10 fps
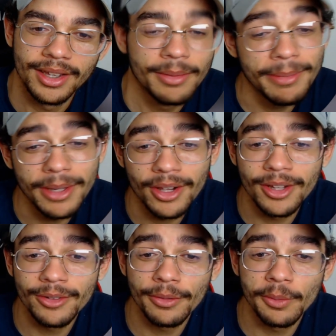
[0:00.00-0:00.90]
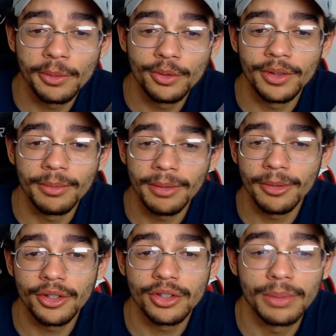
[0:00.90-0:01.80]
Maybe I'll learn from the movie. Maybe
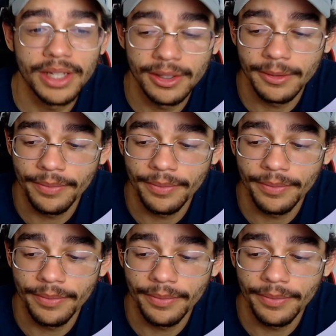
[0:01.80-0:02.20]
they'll explain it.